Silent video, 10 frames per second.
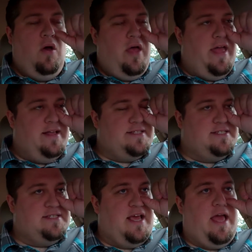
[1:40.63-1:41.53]

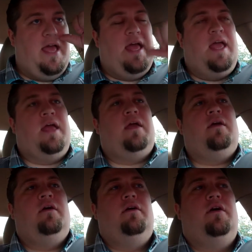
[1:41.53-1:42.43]
it's
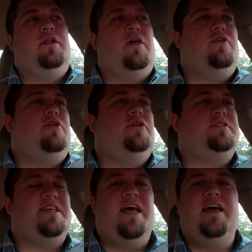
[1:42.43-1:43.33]
another
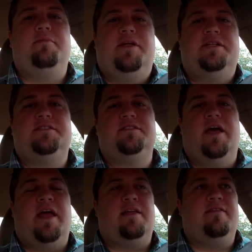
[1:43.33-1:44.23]
10, but it's
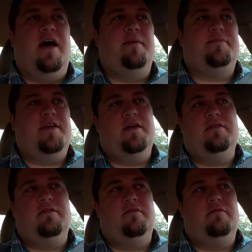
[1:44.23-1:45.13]
a top
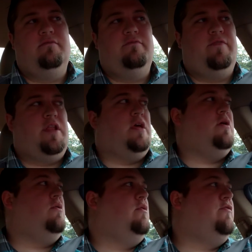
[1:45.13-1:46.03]
10
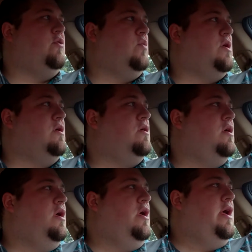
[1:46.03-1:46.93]
video, if you will.
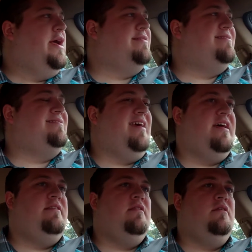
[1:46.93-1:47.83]
It's
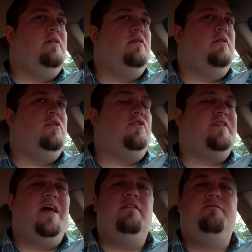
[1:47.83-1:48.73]
your
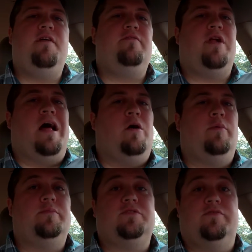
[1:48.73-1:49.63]
10 favorite
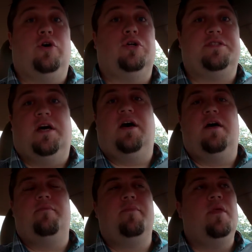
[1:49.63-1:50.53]
albums of all
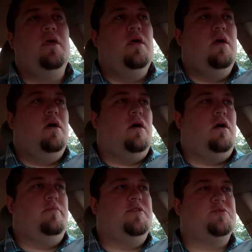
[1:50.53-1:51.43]
time.
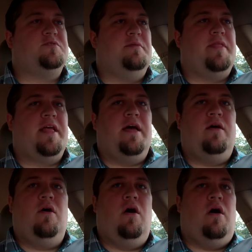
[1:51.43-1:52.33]
This was something
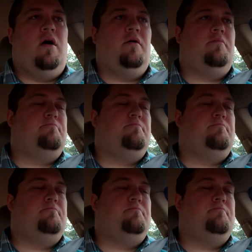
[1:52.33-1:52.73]
that a